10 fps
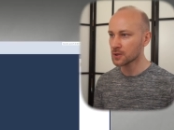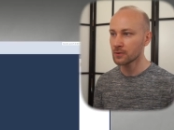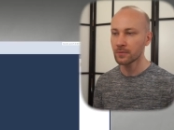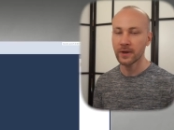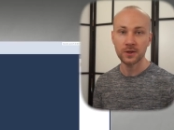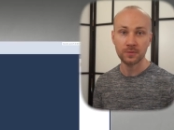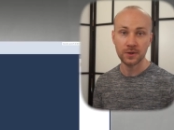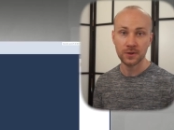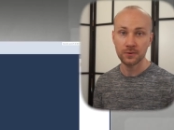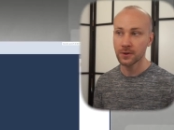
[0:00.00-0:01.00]
S Q L
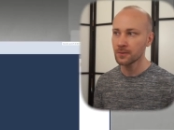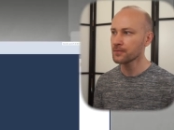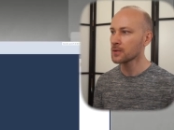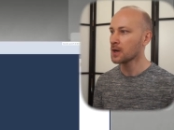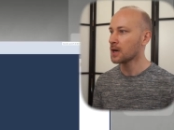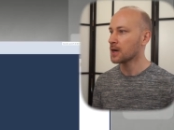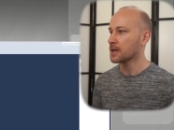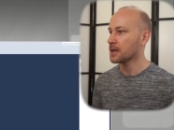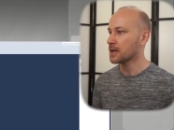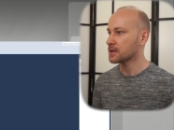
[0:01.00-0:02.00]
Management Studio,
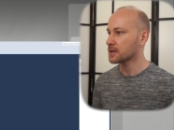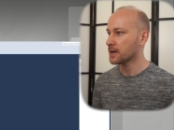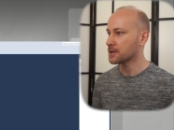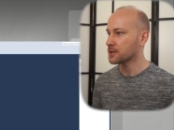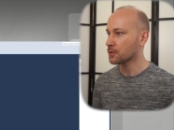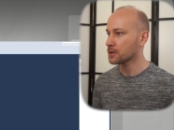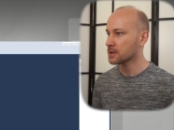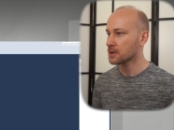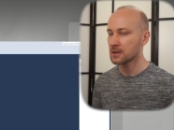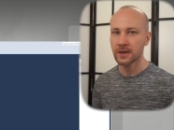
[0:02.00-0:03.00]
and I know
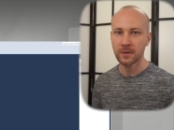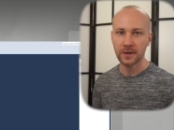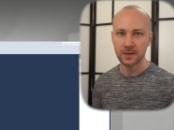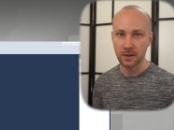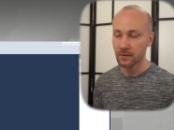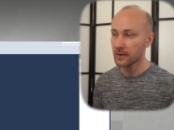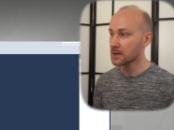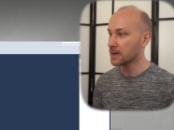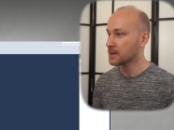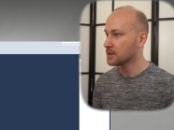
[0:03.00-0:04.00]
that the database
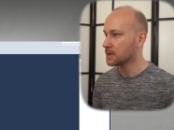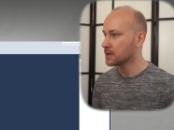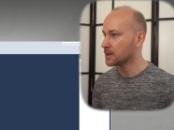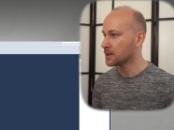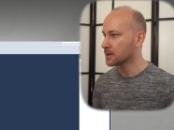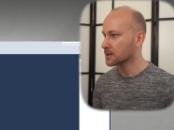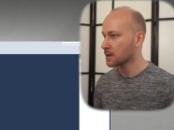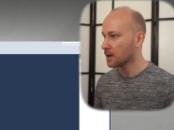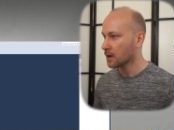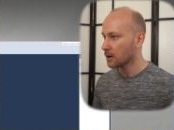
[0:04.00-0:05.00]
artifact I D
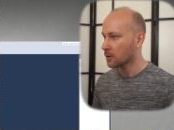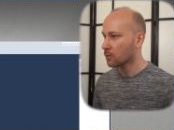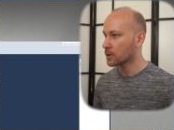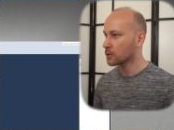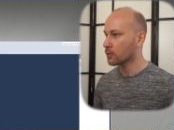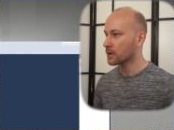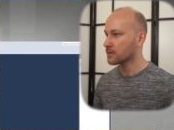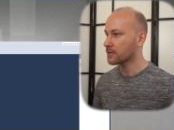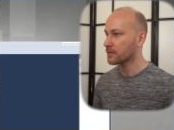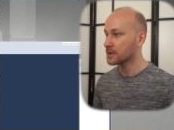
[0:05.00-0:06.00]
is one oh one
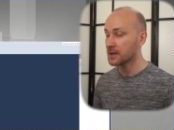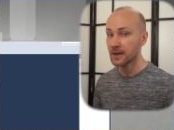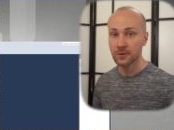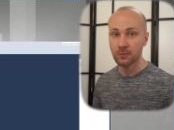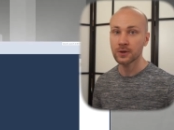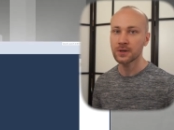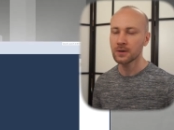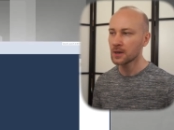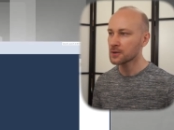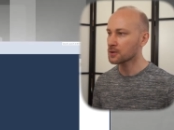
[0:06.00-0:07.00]
fifty-eight
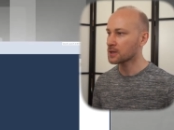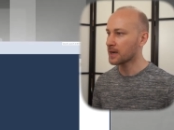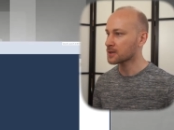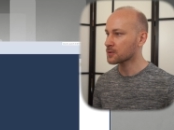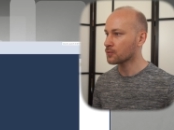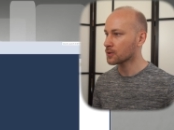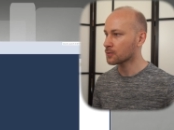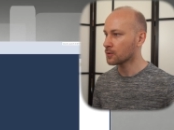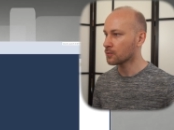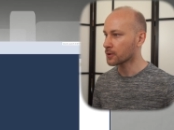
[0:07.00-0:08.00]
twenty, so that's
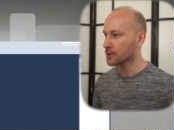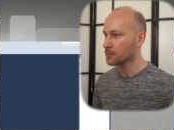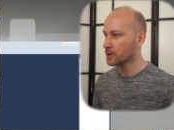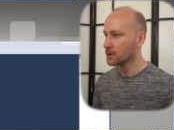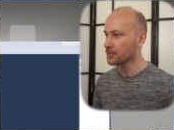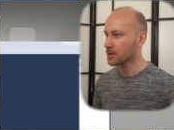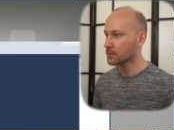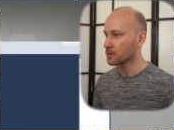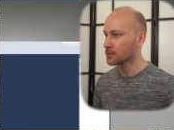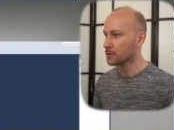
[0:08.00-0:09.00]
what we're working with.
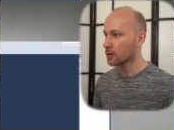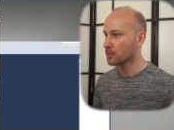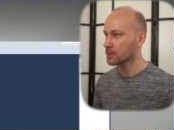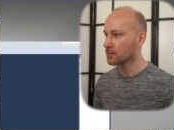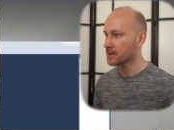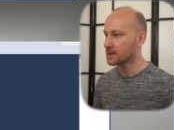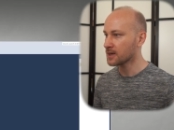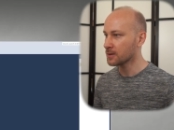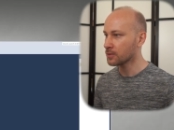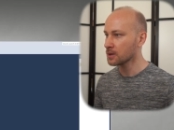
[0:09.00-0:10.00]
I'm going to open my
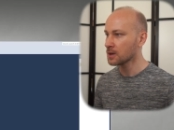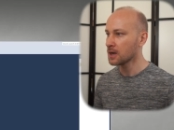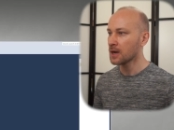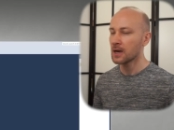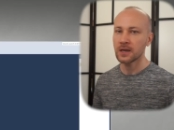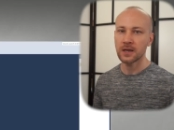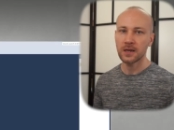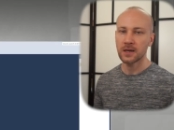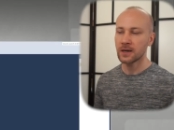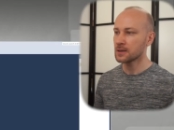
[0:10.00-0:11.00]
table,
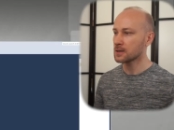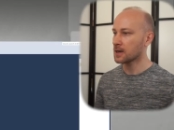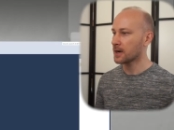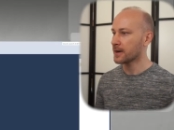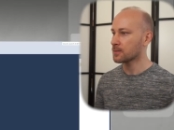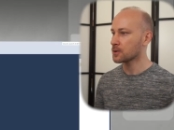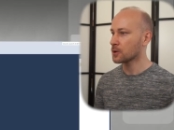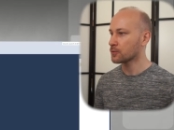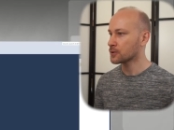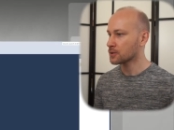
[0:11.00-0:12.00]
and I am
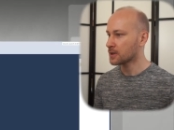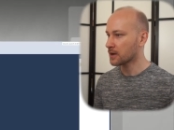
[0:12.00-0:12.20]
going to